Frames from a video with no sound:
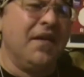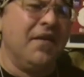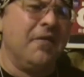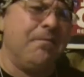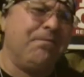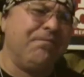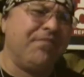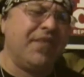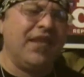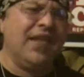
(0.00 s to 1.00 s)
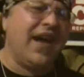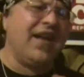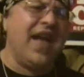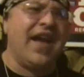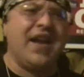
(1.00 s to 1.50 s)
A
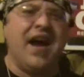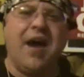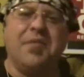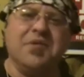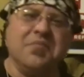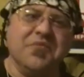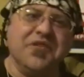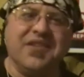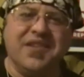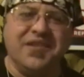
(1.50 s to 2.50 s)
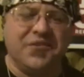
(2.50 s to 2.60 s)
lot of ad hominems and,